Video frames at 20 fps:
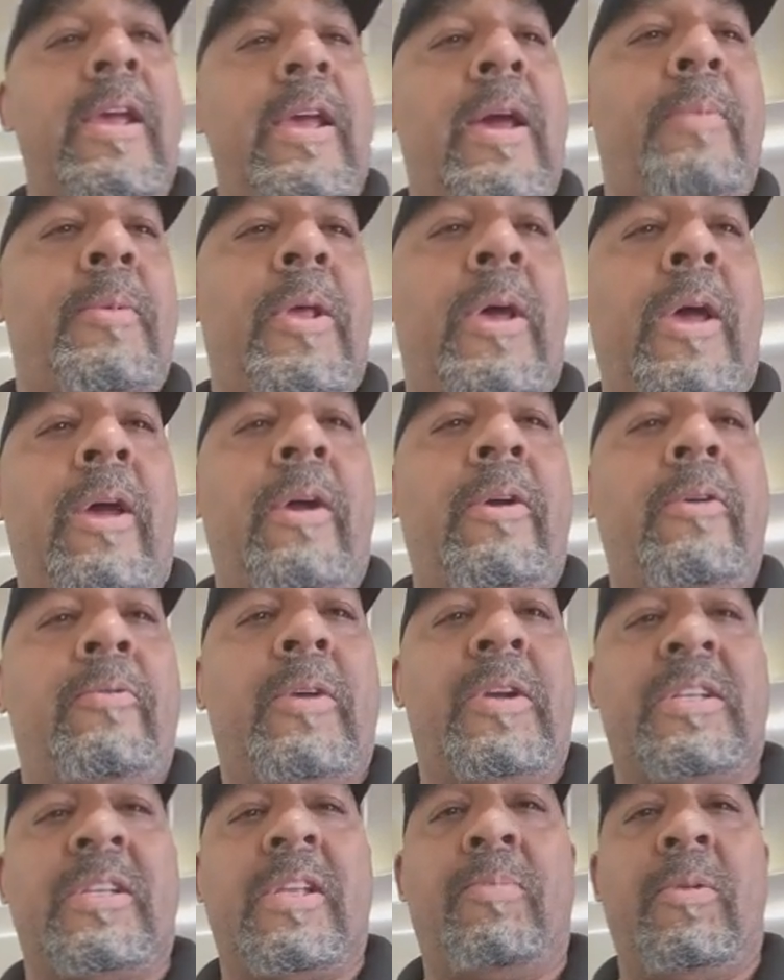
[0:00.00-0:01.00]
I'm going to
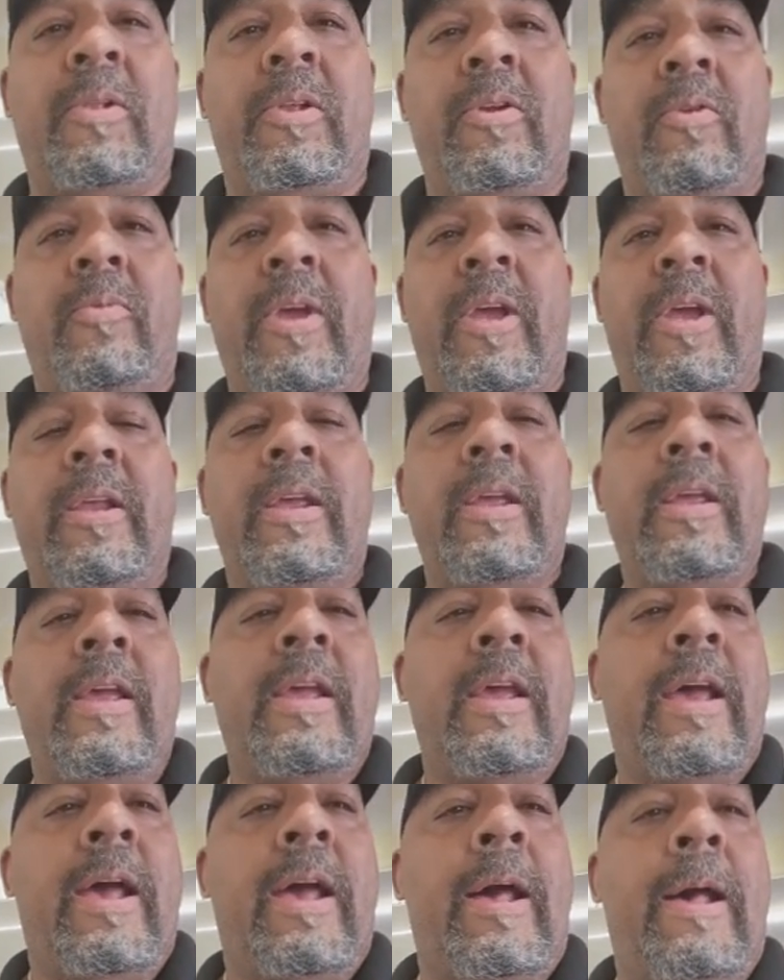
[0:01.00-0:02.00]
rest up a little bit,
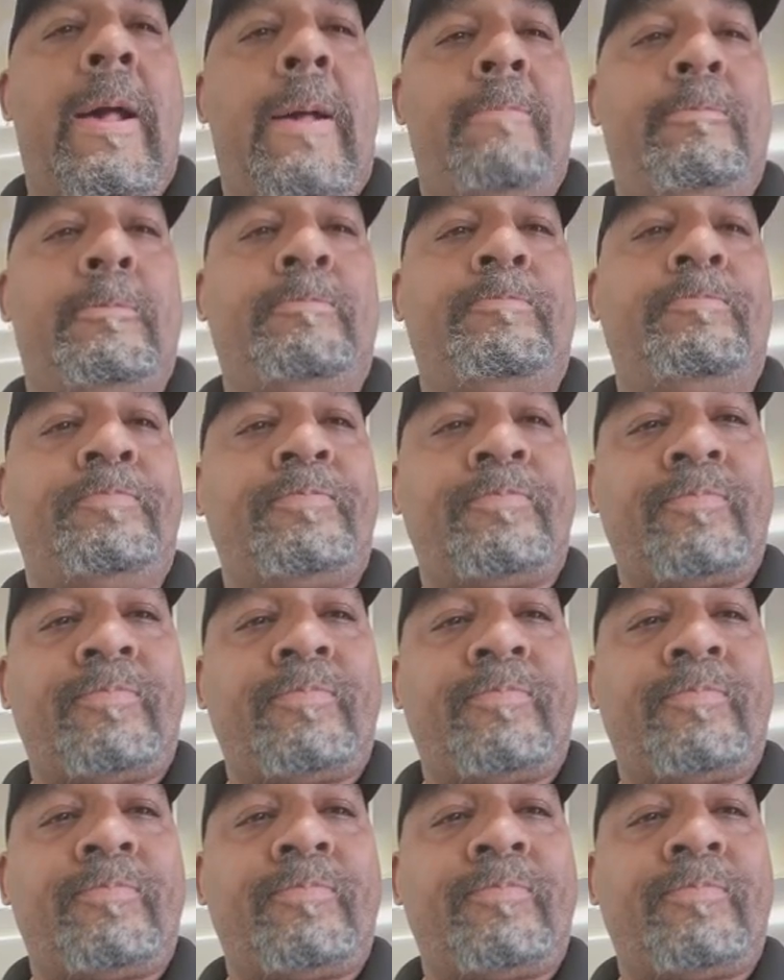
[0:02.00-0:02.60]
um,